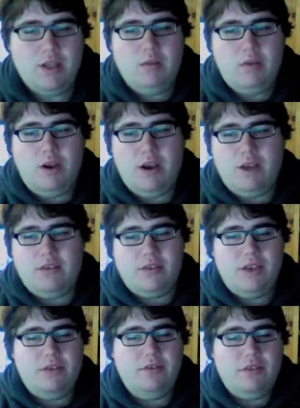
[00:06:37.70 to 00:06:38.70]
All right, so
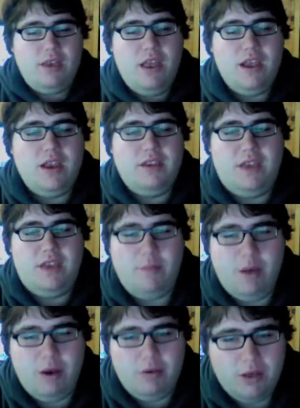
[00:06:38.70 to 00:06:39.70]
that's really all I got to say
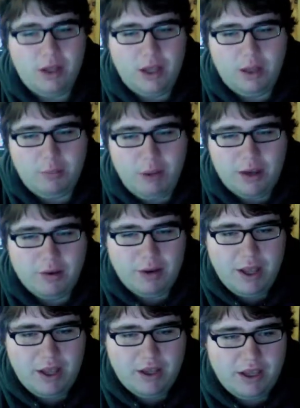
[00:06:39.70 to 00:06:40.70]
about Pot of
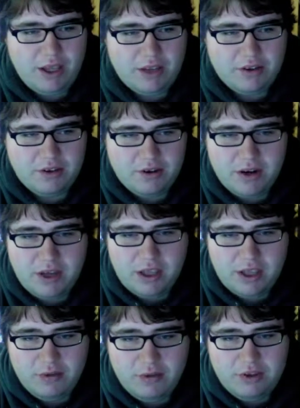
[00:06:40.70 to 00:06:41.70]
Duality. It's good.
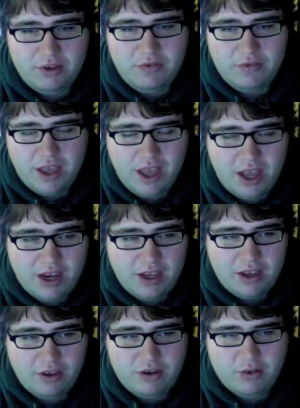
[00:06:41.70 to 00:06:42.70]
Use it if you got it,
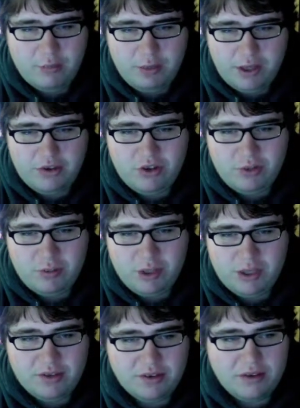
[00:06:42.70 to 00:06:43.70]
unless you're playing
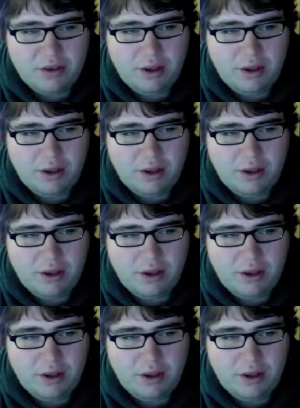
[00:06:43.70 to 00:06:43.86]
GBs.